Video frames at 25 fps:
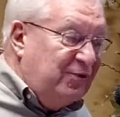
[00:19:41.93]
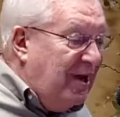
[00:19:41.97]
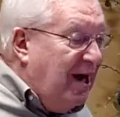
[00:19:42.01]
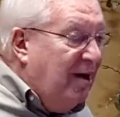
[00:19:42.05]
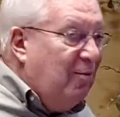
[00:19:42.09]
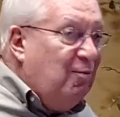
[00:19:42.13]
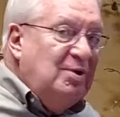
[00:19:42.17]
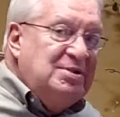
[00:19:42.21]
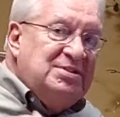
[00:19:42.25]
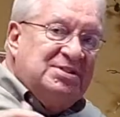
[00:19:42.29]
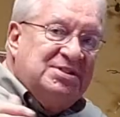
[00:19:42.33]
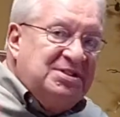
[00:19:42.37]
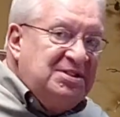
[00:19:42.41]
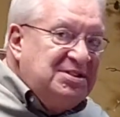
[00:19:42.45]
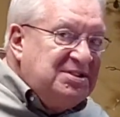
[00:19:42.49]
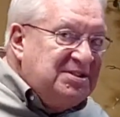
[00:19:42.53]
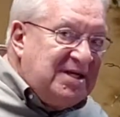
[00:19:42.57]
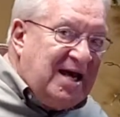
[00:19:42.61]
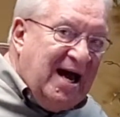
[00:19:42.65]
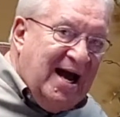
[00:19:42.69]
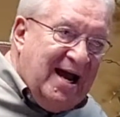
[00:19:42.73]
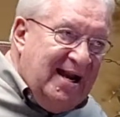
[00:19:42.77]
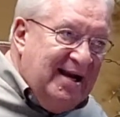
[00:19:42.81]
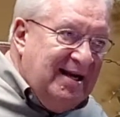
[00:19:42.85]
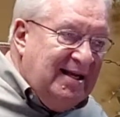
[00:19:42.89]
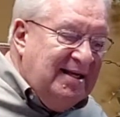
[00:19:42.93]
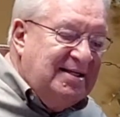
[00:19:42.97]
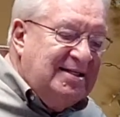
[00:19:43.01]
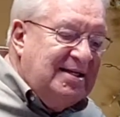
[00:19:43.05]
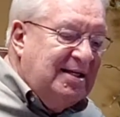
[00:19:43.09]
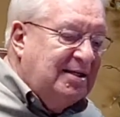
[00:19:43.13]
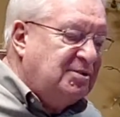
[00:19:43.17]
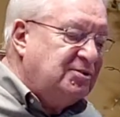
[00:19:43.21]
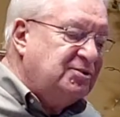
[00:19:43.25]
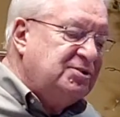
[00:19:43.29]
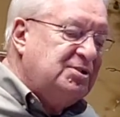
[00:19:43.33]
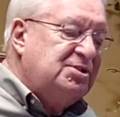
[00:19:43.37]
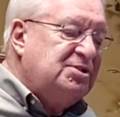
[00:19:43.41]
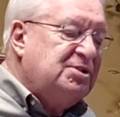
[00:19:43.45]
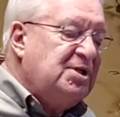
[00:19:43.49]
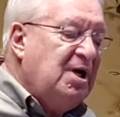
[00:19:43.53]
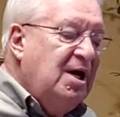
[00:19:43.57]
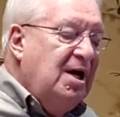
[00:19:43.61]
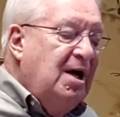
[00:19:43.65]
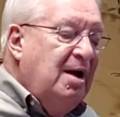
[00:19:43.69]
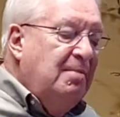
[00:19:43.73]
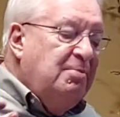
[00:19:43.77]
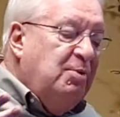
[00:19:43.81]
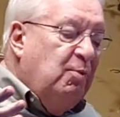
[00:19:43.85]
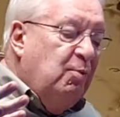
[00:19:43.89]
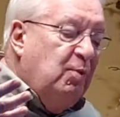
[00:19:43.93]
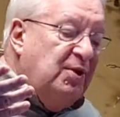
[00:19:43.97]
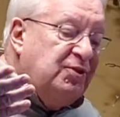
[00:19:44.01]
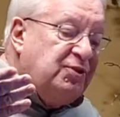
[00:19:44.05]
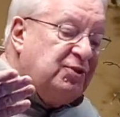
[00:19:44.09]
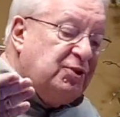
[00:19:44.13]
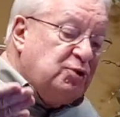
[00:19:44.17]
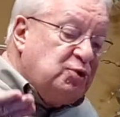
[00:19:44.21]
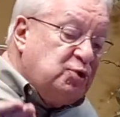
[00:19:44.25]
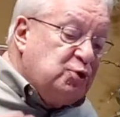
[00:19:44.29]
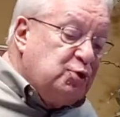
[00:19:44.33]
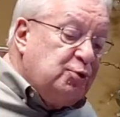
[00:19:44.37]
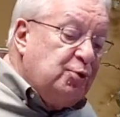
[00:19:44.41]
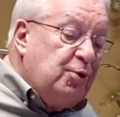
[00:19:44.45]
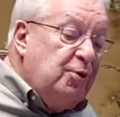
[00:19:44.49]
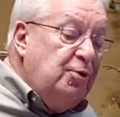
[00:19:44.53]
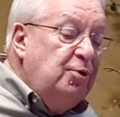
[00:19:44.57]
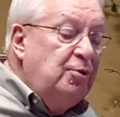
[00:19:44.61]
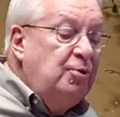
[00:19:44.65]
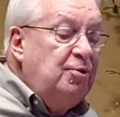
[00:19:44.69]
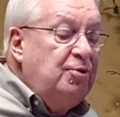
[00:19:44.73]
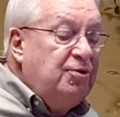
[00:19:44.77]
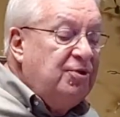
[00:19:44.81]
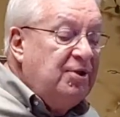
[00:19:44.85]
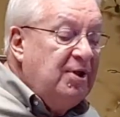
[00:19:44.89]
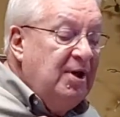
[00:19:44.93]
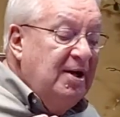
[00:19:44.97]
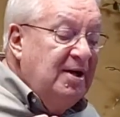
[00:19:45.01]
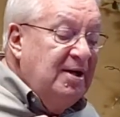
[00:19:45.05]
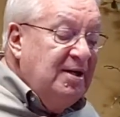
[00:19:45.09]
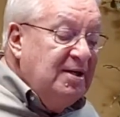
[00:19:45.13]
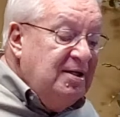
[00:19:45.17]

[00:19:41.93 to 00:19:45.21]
Not what society tells us, but what the truth